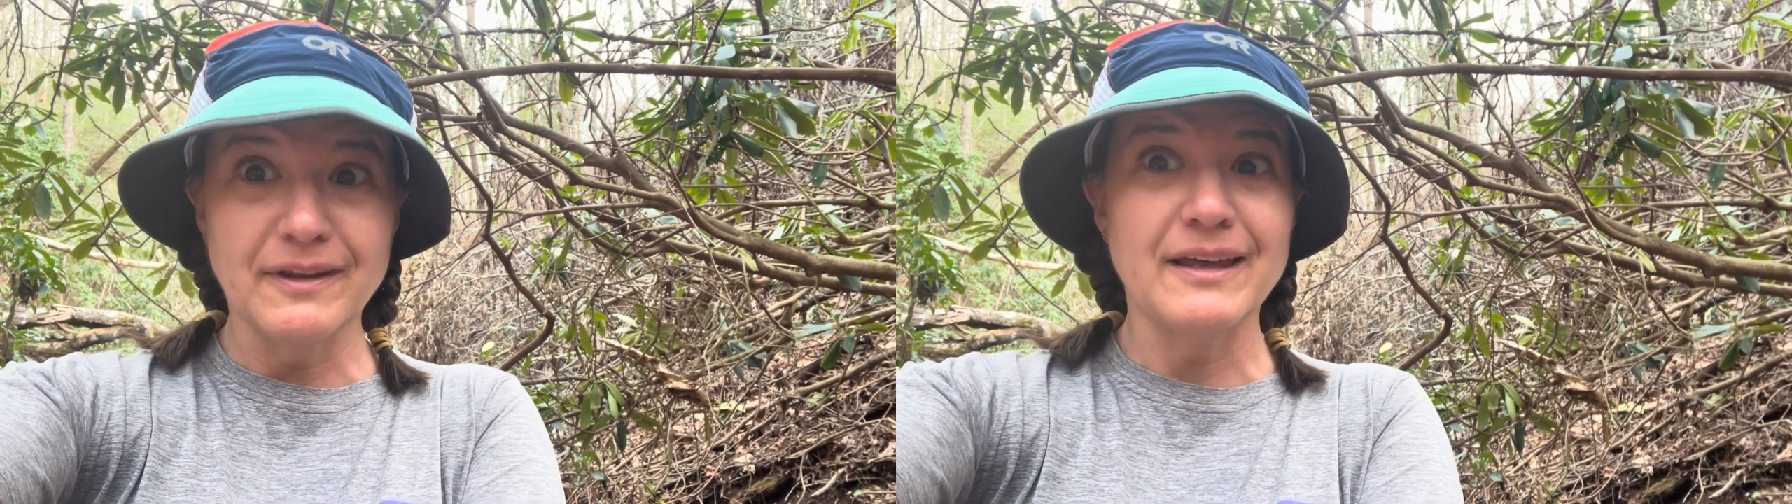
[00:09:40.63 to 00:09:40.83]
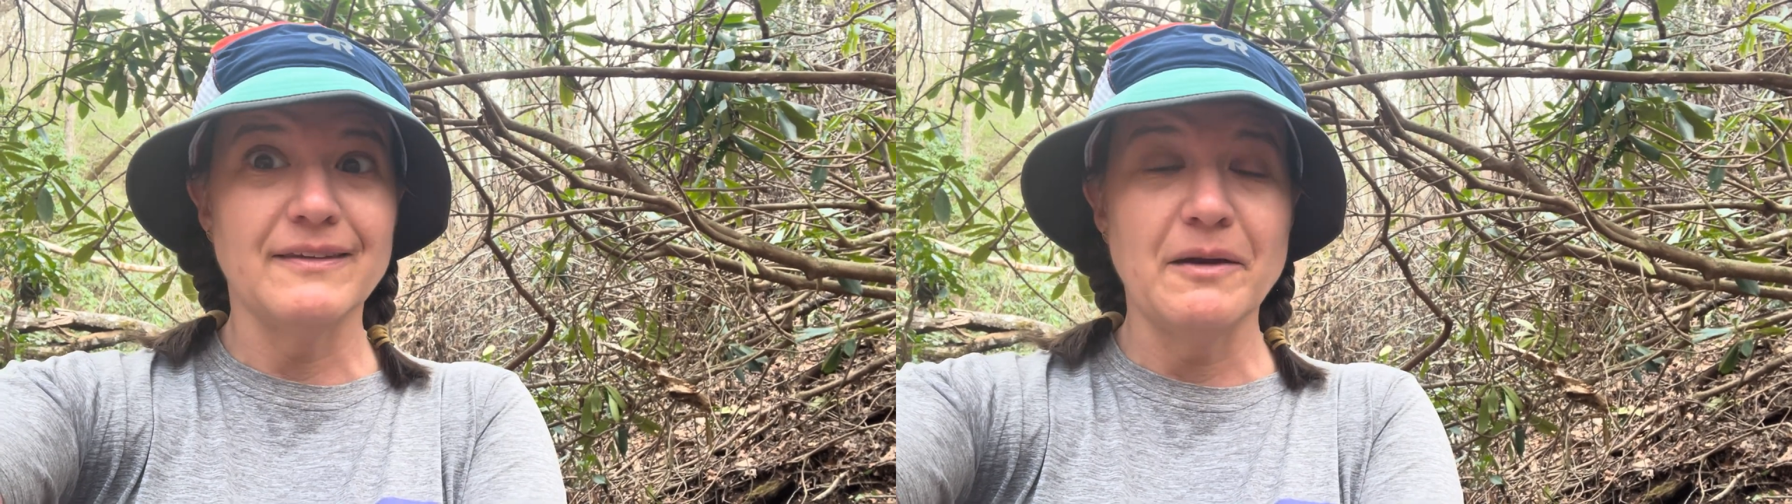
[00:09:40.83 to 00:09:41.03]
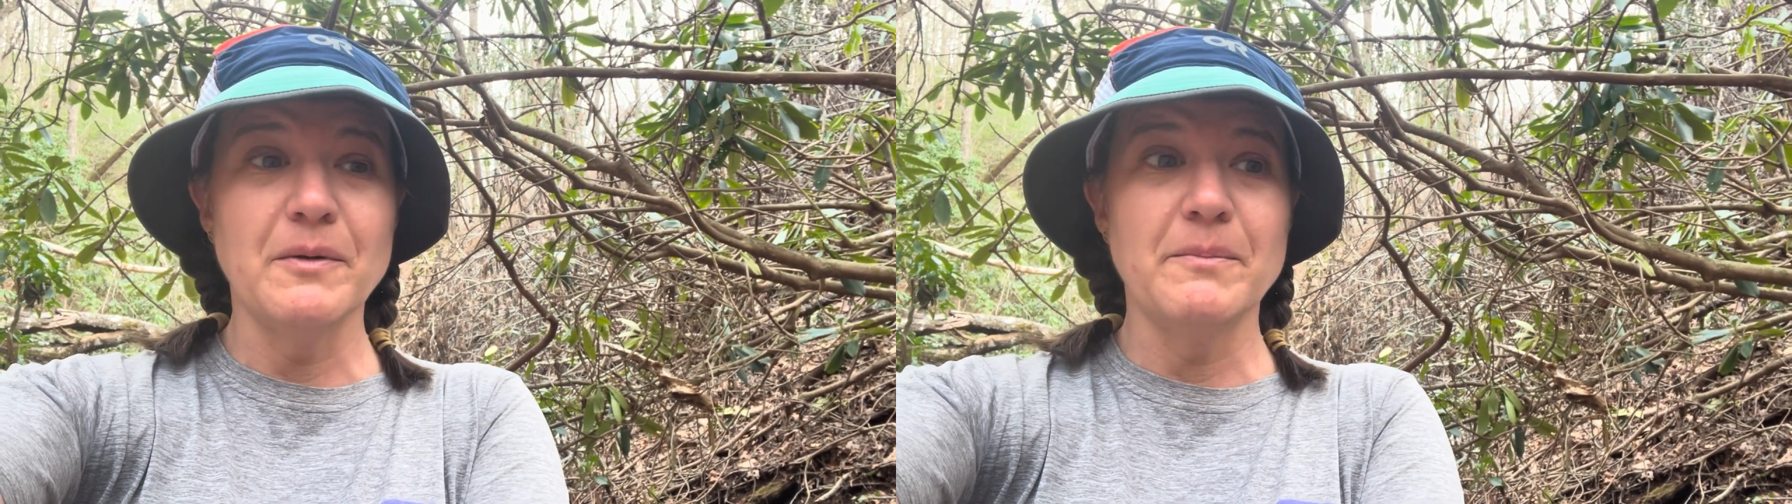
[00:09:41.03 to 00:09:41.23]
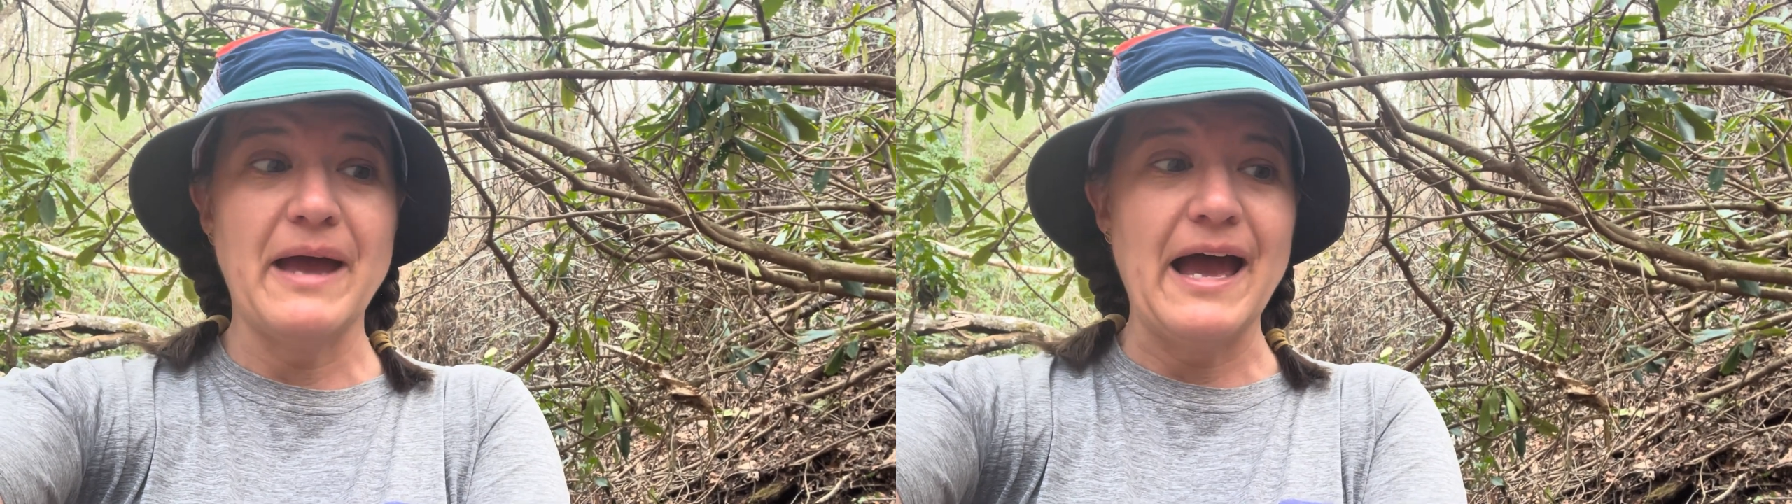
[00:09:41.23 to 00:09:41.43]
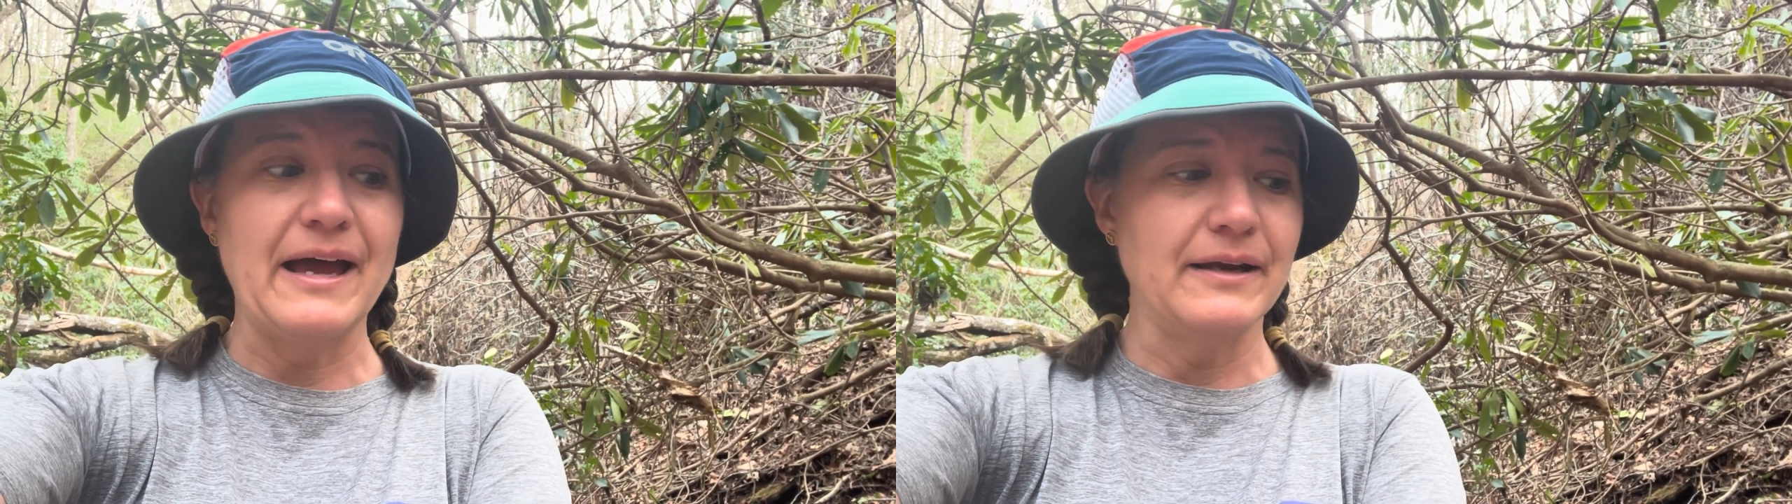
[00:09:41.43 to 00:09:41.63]
They were
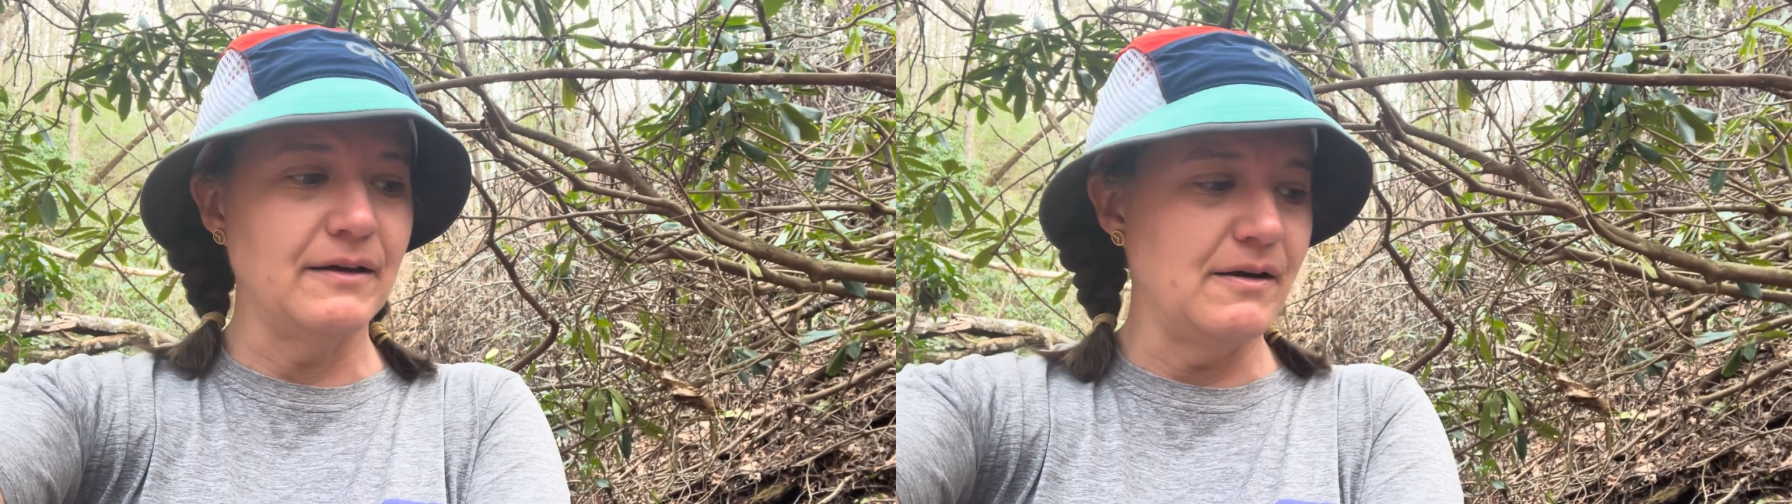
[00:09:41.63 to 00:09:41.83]
bad.